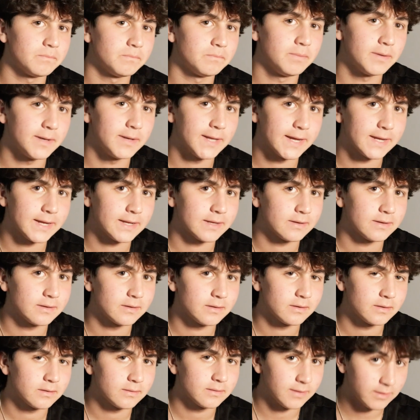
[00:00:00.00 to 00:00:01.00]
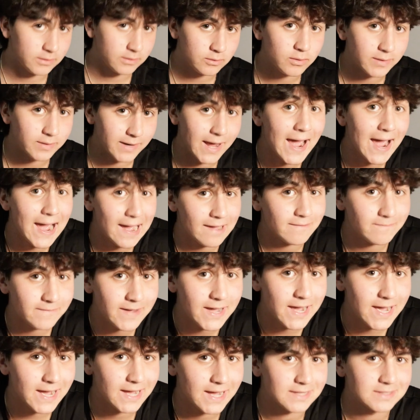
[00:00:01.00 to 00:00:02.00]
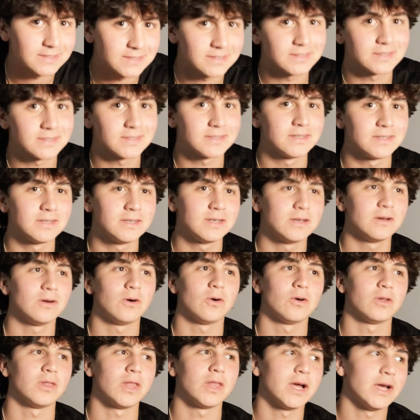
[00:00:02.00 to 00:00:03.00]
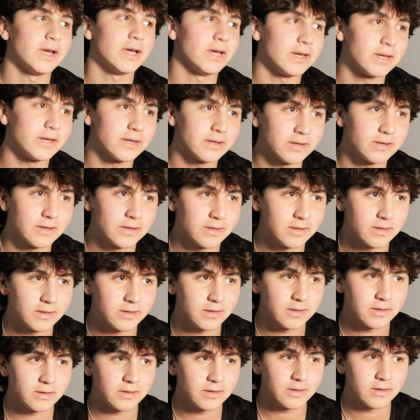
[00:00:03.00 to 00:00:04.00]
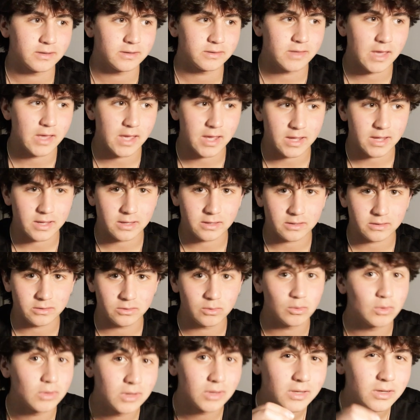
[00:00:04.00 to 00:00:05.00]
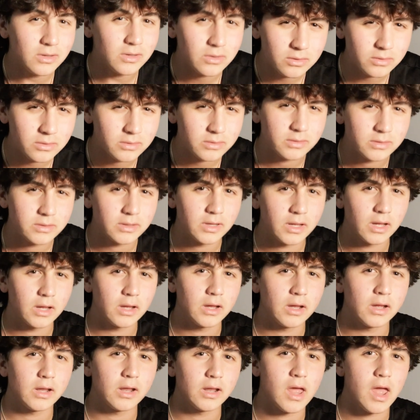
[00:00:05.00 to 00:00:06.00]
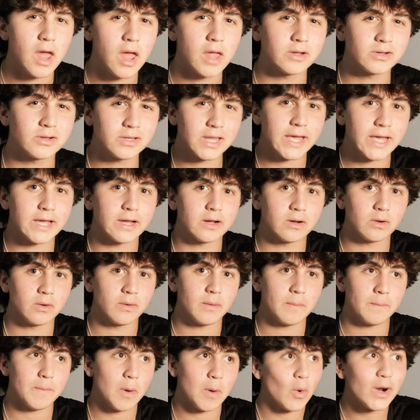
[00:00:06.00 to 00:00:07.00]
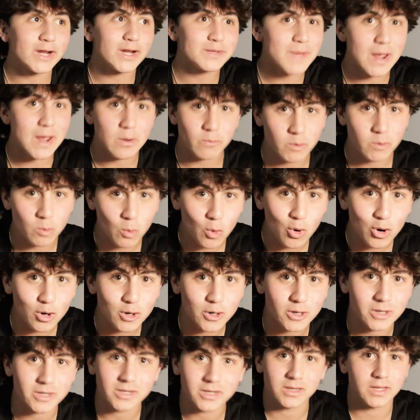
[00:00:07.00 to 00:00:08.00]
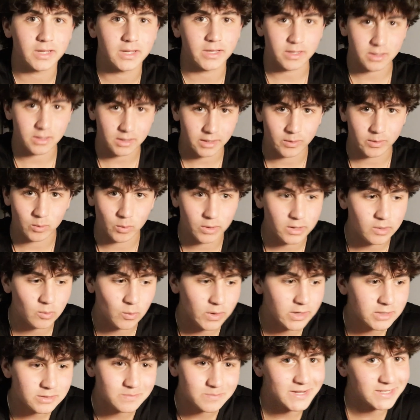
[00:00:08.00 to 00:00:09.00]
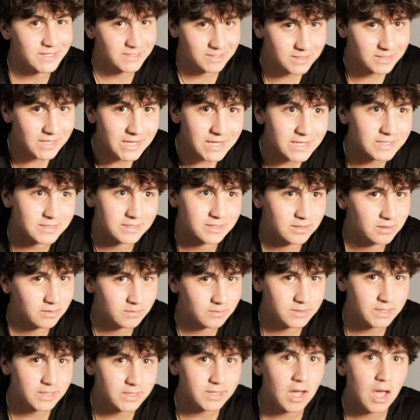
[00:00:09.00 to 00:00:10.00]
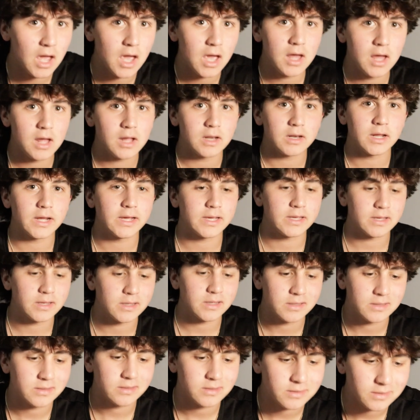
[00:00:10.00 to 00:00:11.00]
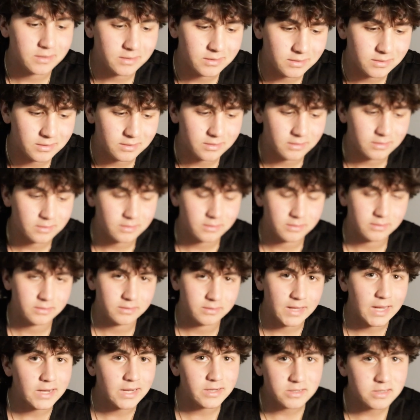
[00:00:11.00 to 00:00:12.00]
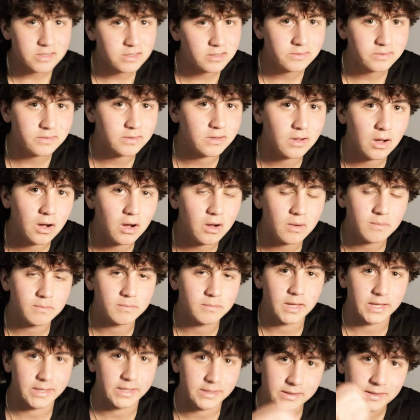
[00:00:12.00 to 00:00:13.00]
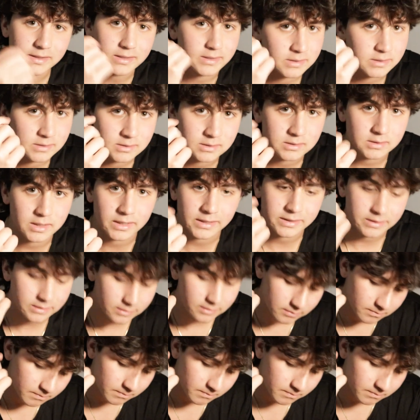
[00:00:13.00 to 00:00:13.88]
But, like, they do it half-ass. Or, like, they do a little, and they're like, but where's my reward? Like where's my success? You know what I'm saying? Like, that shit doesn't come like this. Like,